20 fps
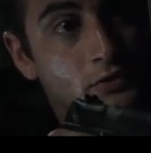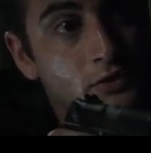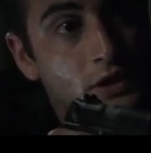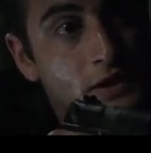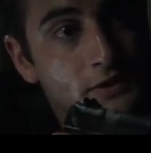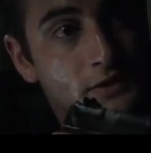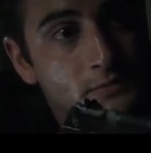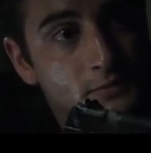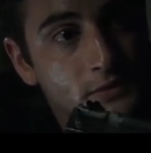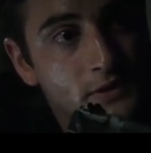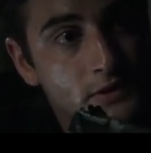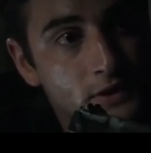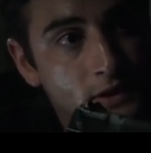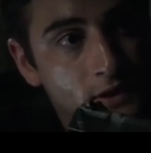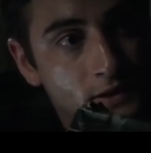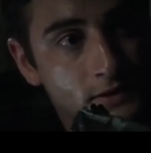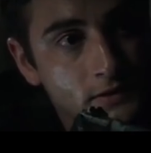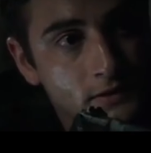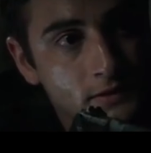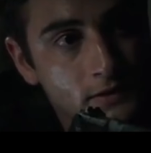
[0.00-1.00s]
You lie to me
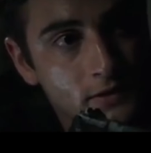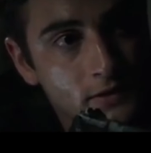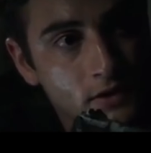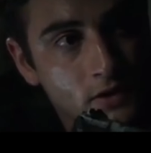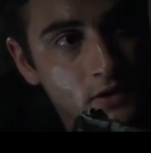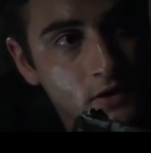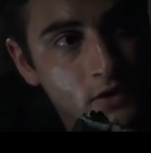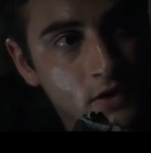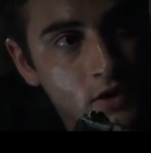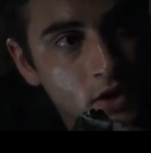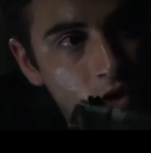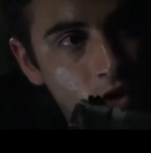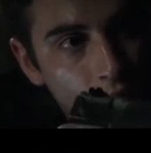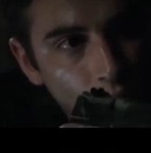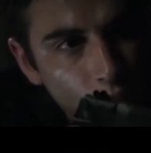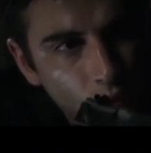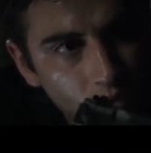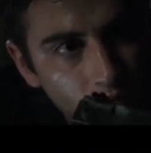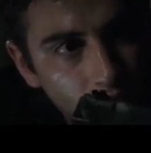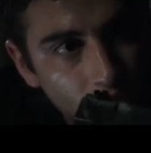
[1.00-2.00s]
again.
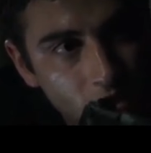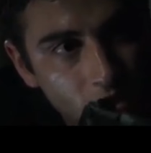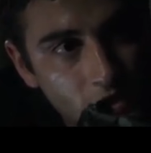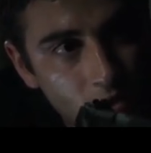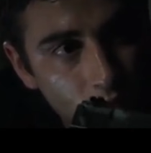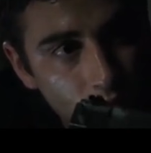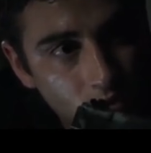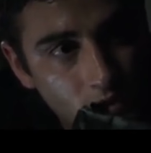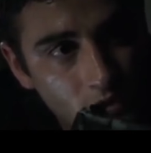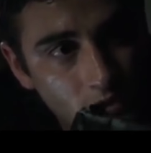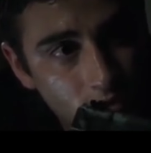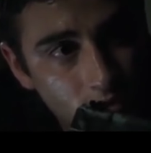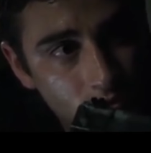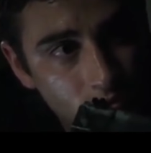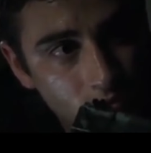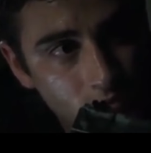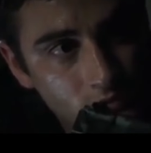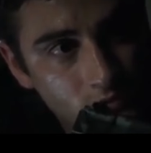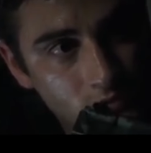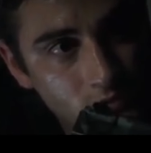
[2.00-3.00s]
Wallahi, I will kill
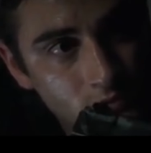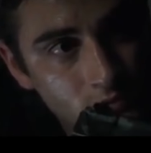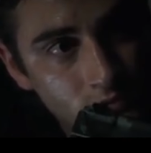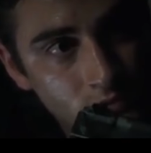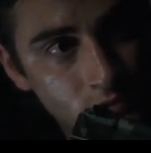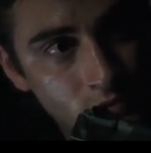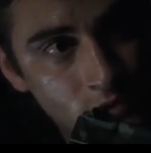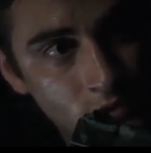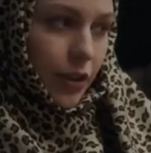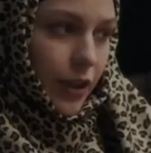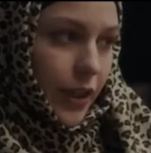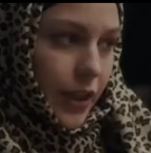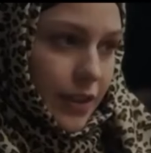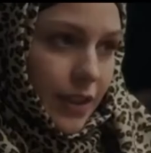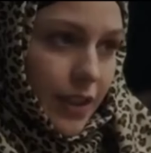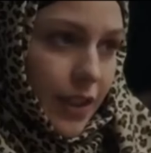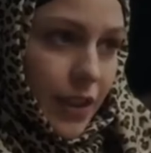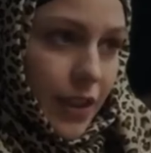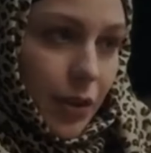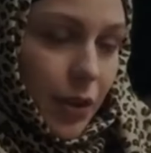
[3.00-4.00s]
you.
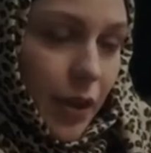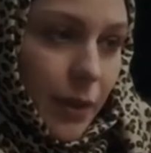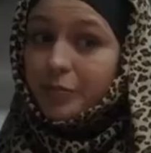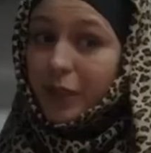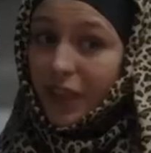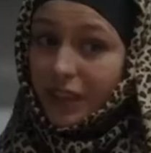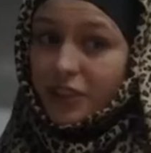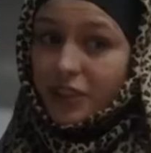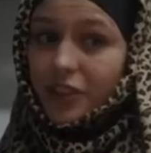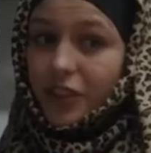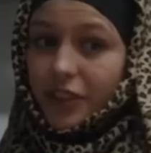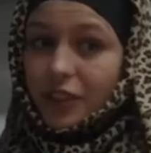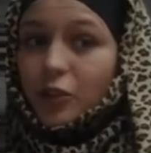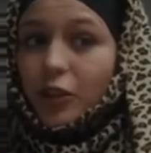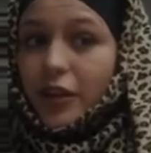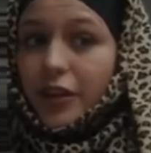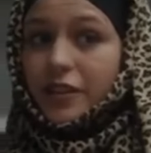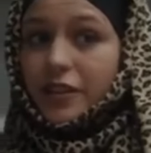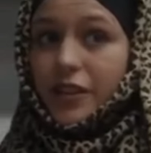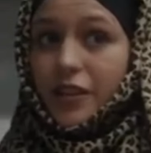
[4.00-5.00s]
Crazy. You are a batshit
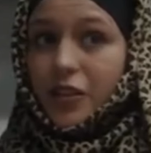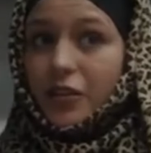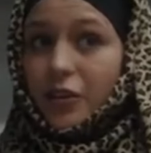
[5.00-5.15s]
crazy.